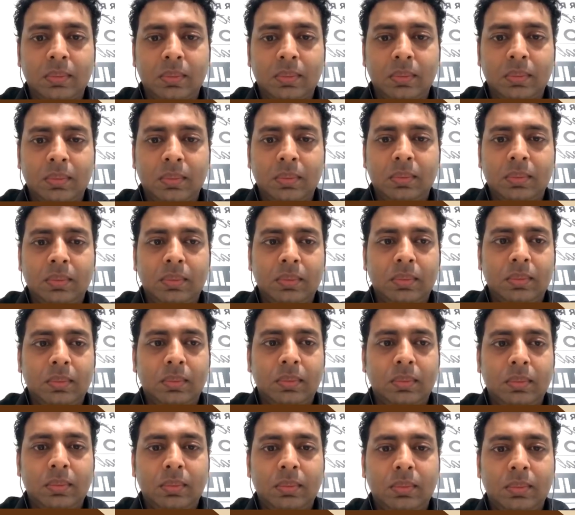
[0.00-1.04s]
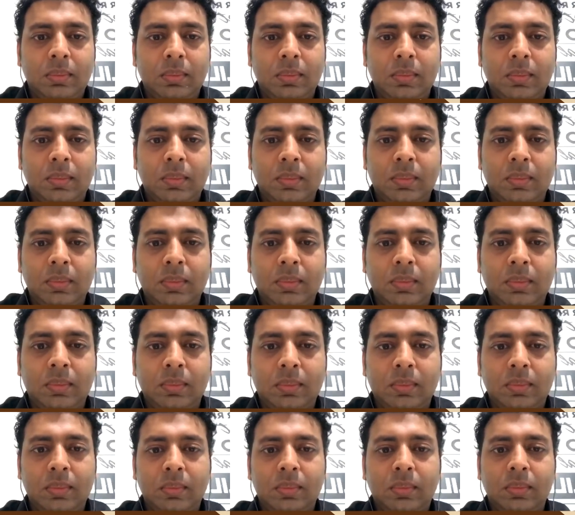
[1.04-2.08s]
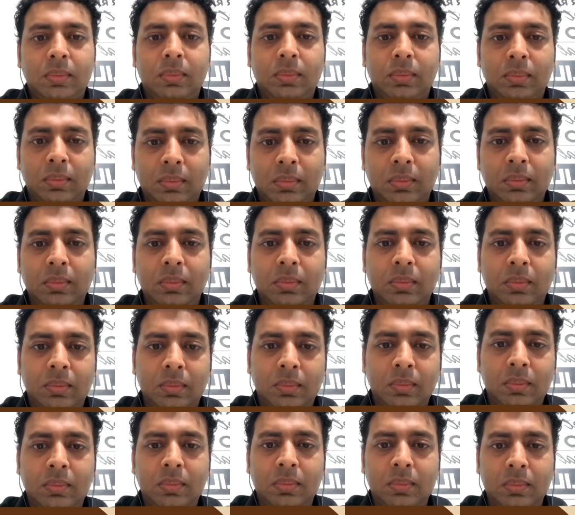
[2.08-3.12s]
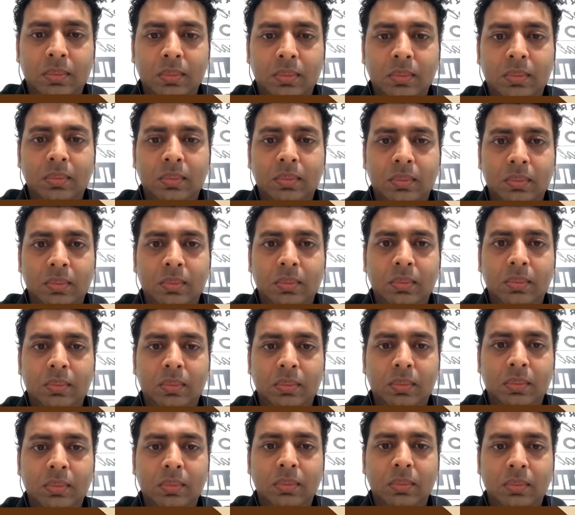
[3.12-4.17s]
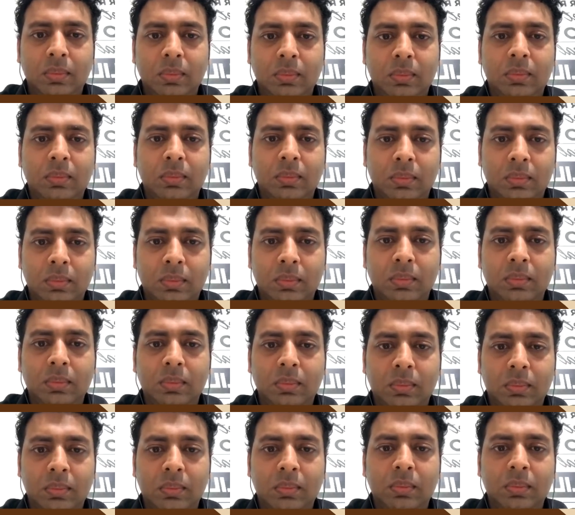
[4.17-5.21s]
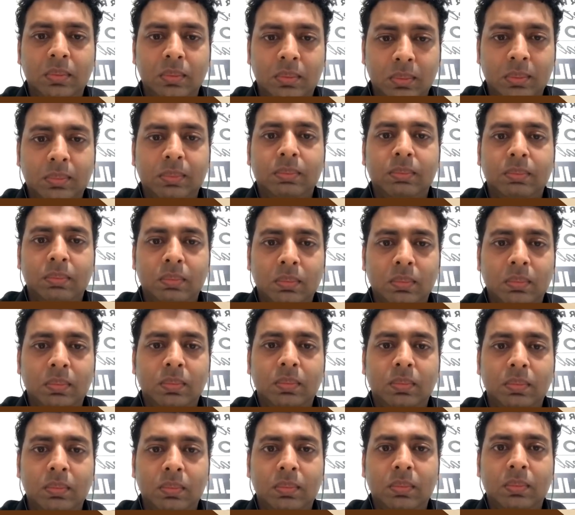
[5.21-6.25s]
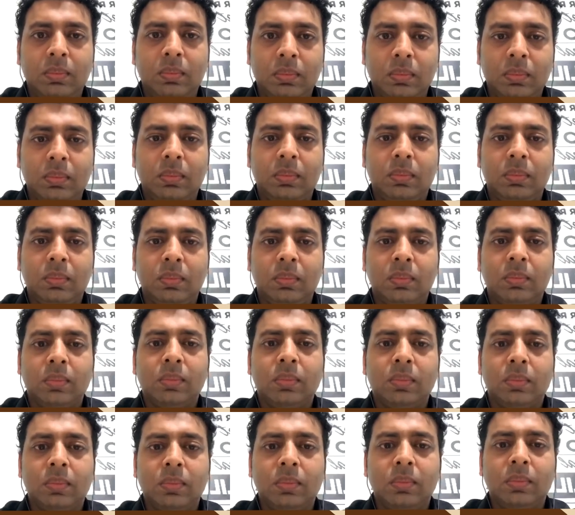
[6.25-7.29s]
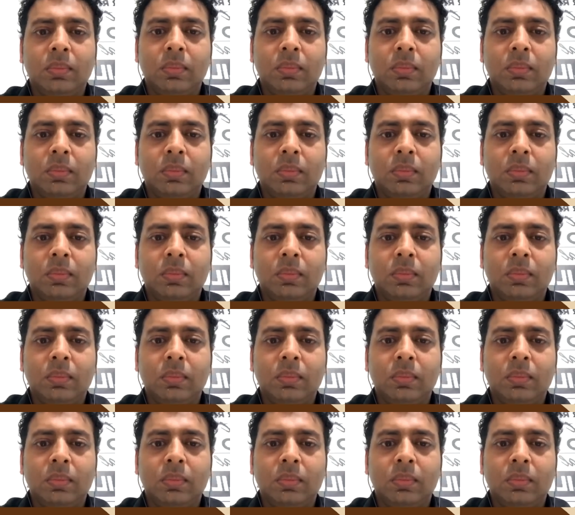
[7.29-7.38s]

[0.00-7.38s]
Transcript: [no speech]